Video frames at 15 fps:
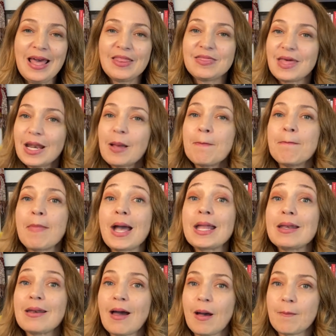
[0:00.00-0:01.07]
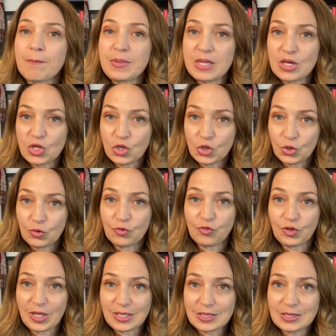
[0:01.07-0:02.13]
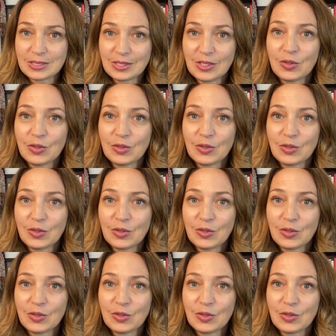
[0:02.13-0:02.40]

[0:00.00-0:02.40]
then it might not be a good fit.